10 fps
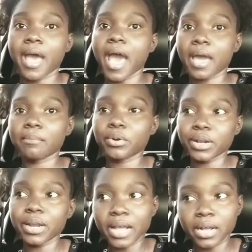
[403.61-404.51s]
and more
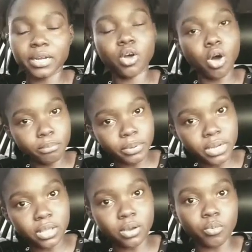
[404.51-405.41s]
than likely the
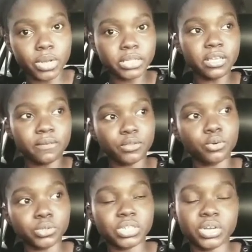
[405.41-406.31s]
company will give
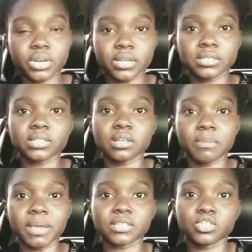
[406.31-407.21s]
those returners the
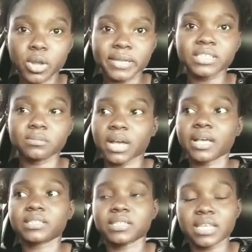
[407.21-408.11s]
best choices
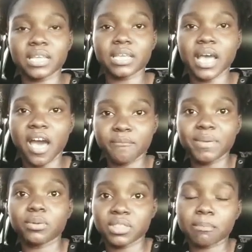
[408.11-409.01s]
because they have
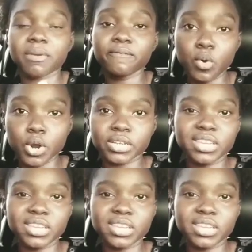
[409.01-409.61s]
been with them before.